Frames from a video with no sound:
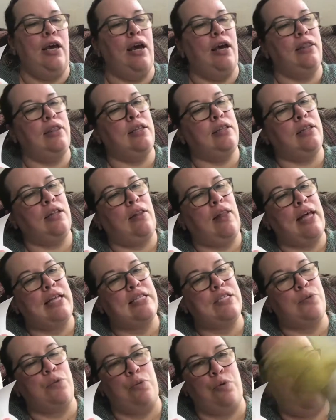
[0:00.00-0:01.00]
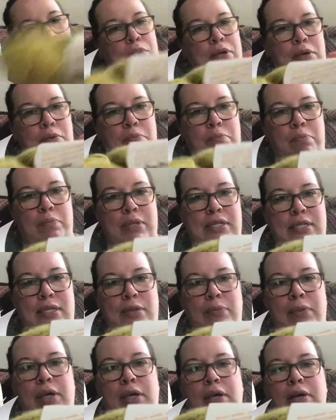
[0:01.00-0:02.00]
And then the last one will be Busy
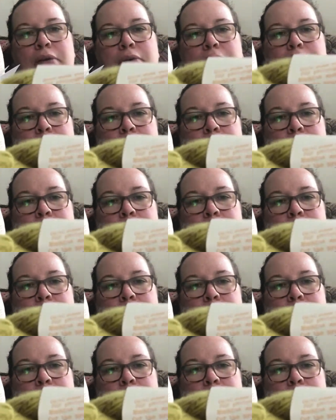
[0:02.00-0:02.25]
Bee.